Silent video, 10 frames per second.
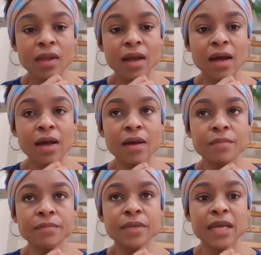
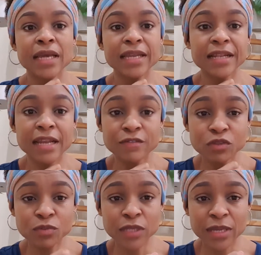it loves
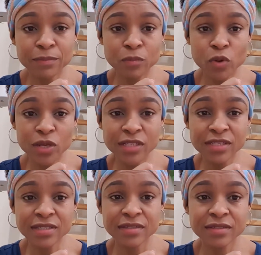to be kept
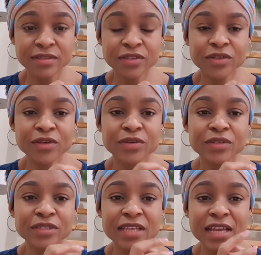moist. You know,
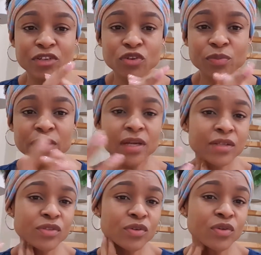they are tropical,
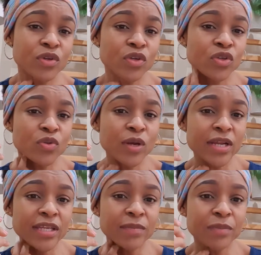so you want to
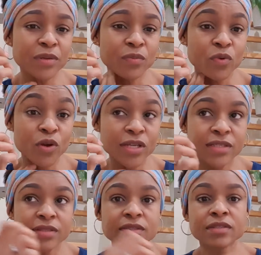keep it
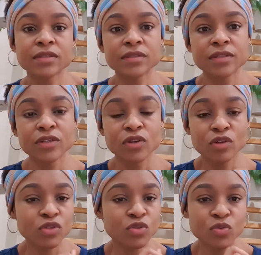moist,
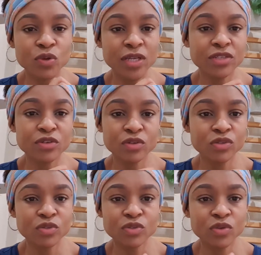not too wet, not
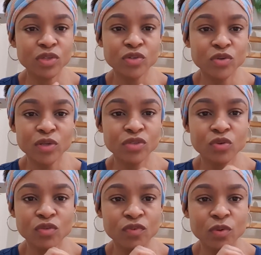too soggy. You don't want to
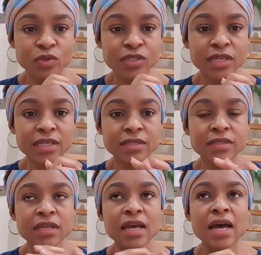overwater it.
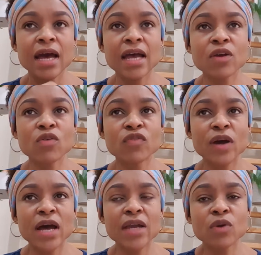
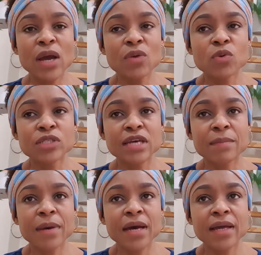I water
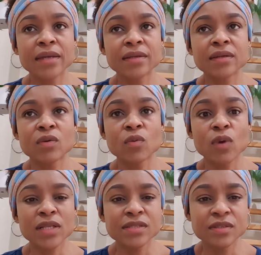mine
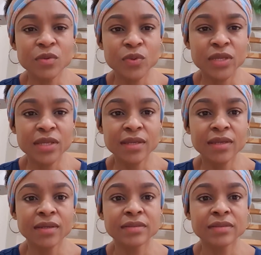once a week,